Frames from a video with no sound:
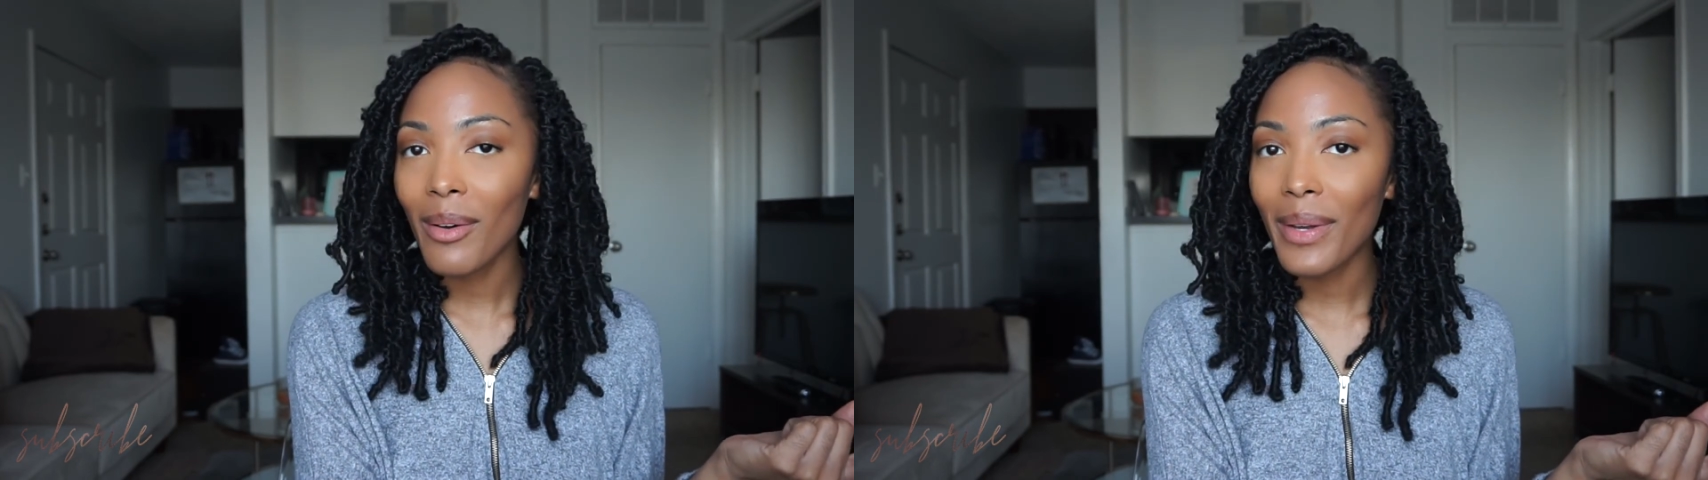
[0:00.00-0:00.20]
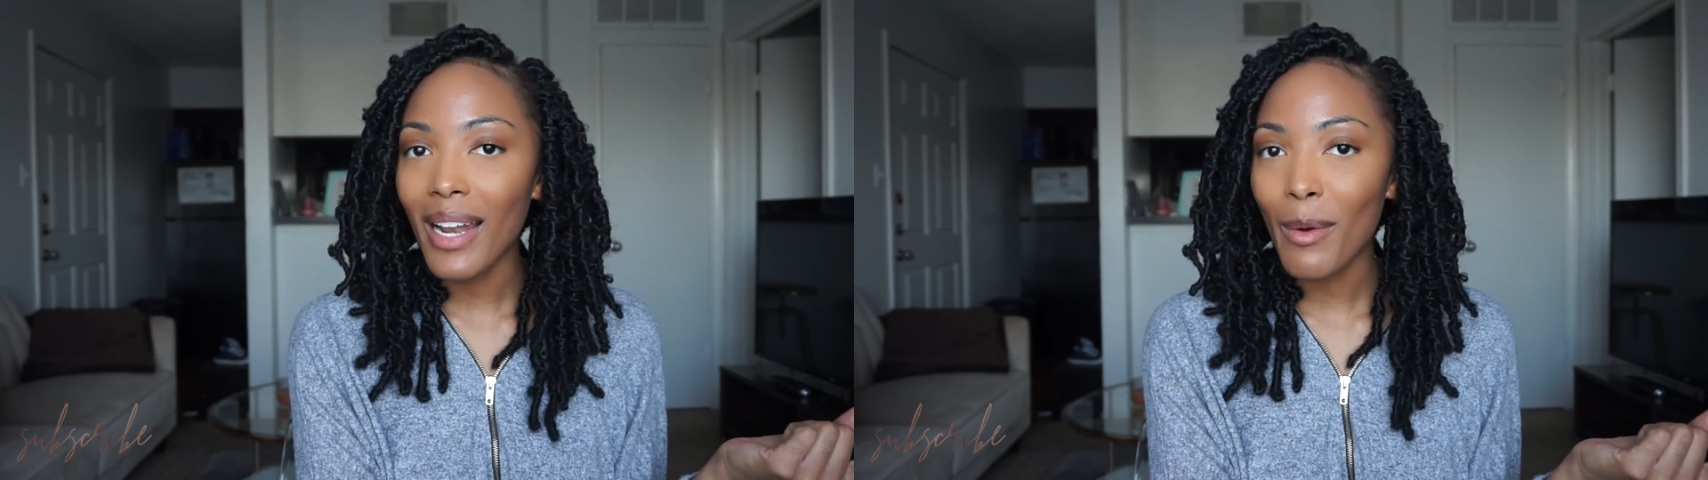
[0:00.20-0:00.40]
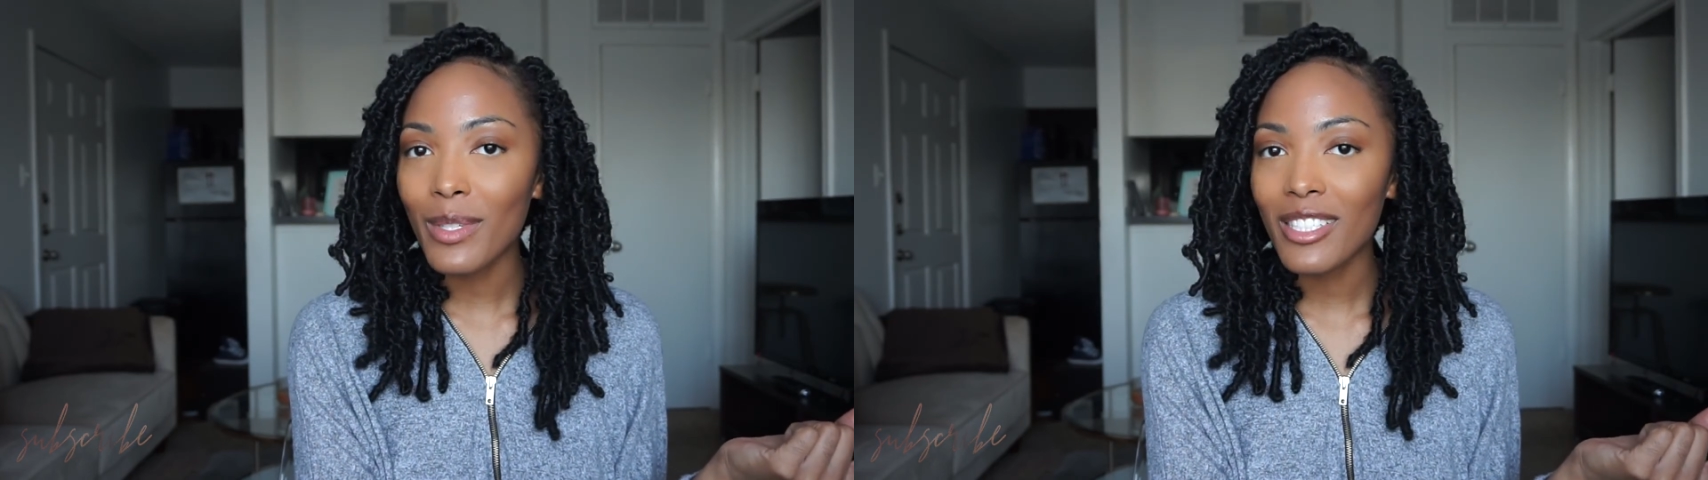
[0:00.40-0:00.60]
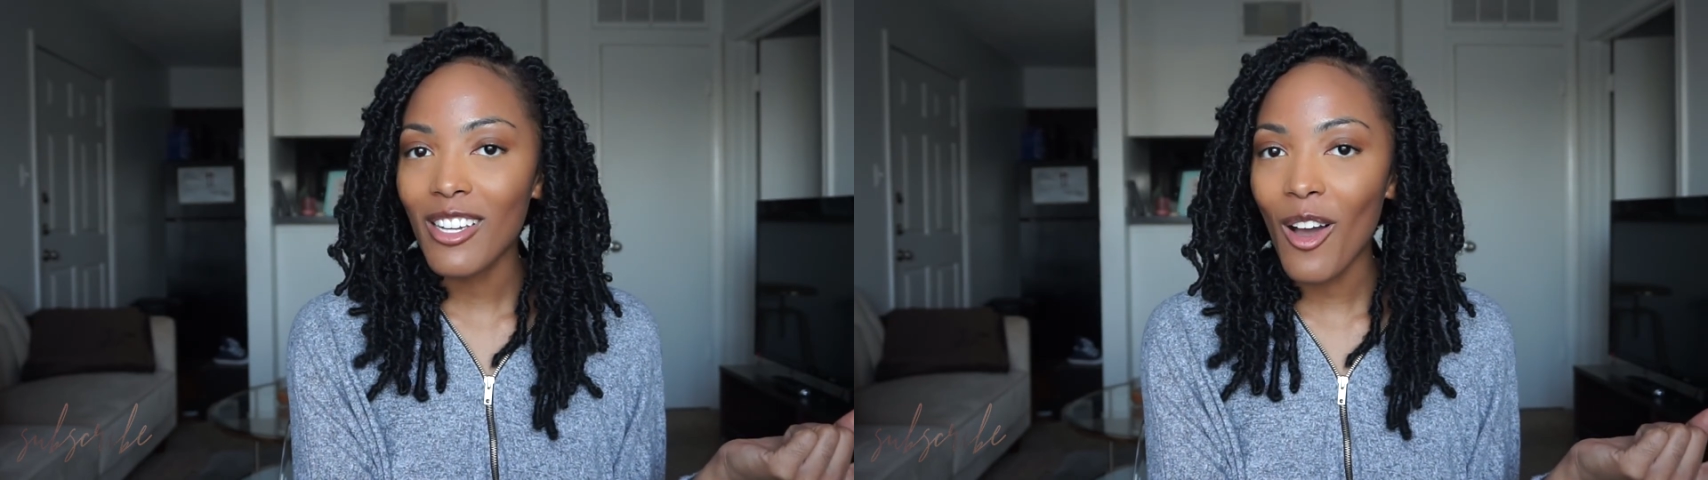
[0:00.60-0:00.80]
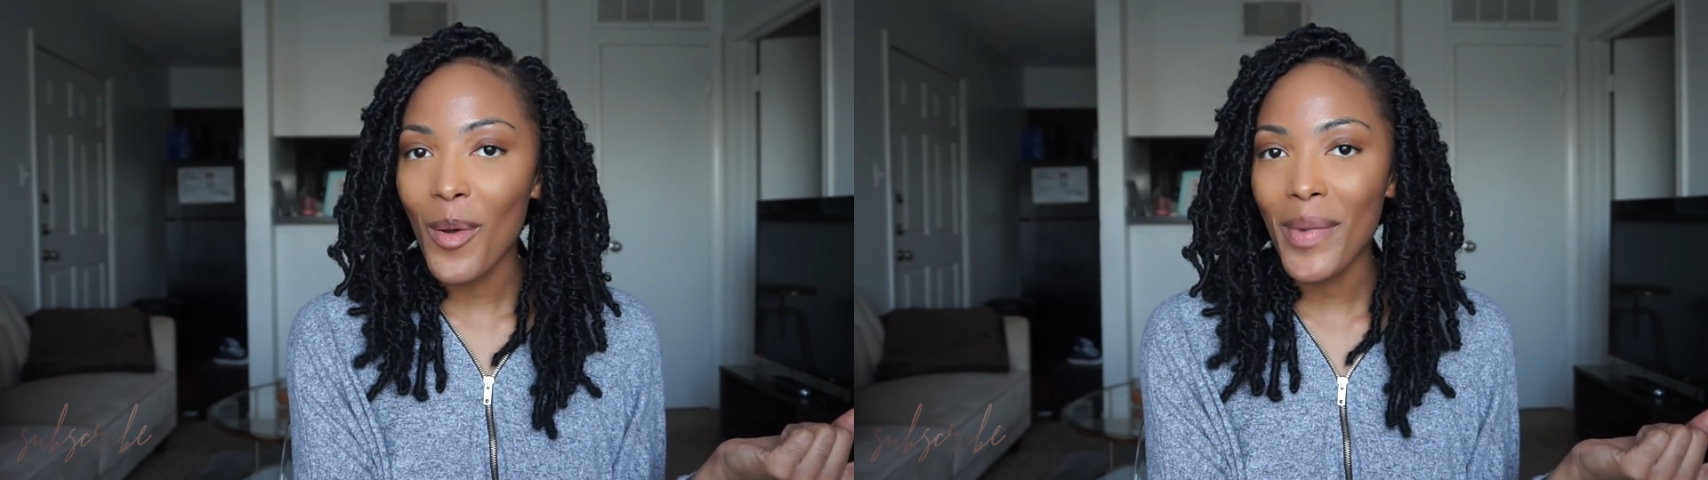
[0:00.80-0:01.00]
and I will see
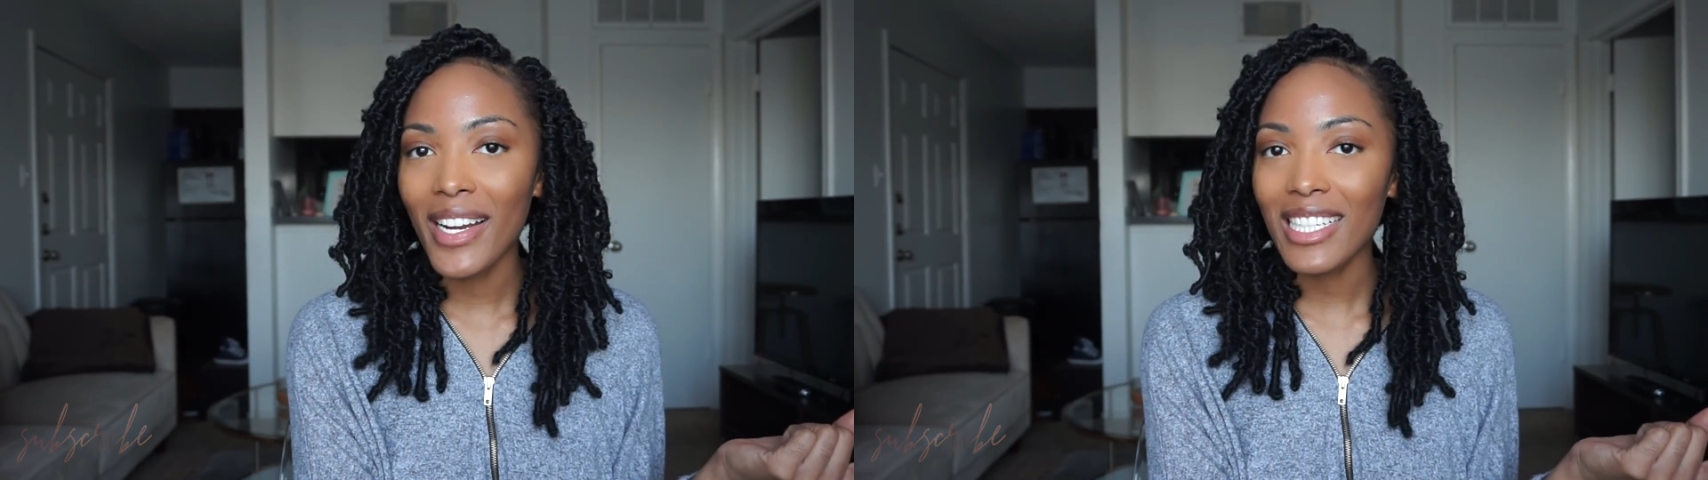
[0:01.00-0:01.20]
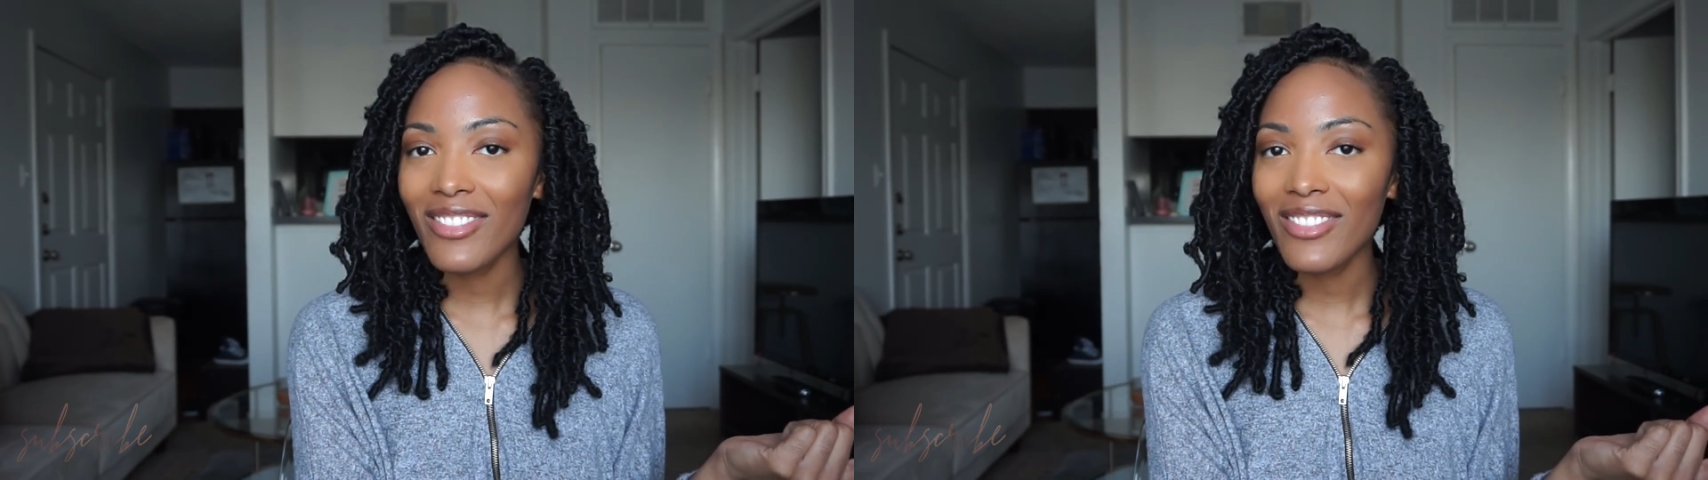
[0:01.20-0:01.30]
y'all on my next